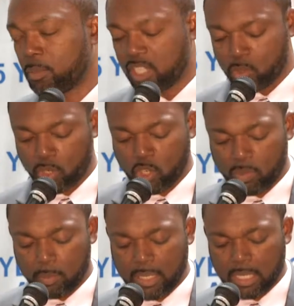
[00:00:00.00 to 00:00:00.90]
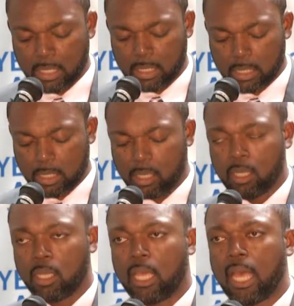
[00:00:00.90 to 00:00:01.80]
because we're human beings.
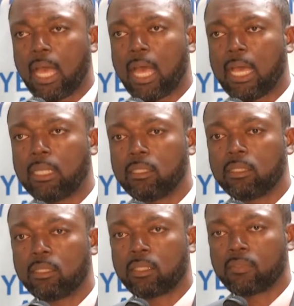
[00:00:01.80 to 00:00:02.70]
And